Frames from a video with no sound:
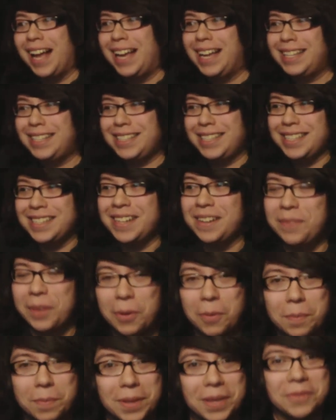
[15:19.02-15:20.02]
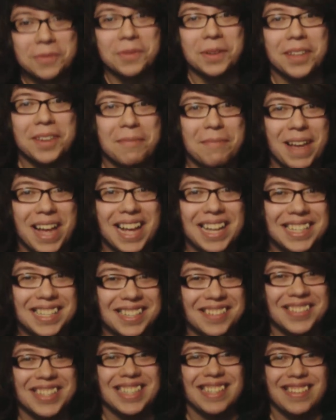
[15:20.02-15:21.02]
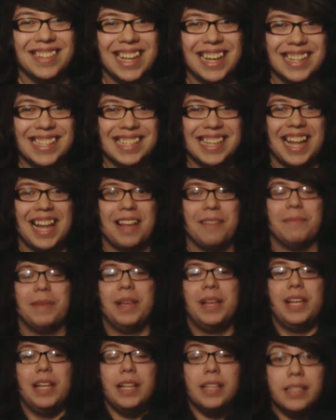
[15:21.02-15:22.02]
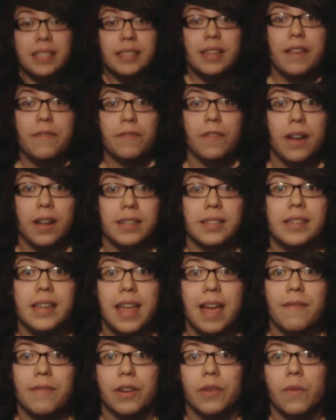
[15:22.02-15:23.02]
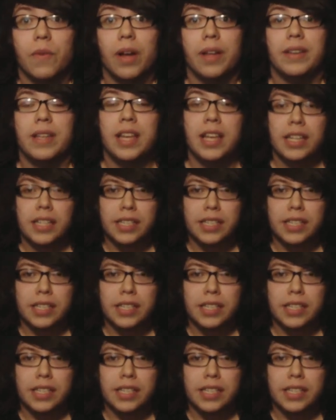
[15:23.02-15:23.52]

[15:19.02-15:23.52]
I actually have to pee really bad, so until next time, stay frosty, everyone.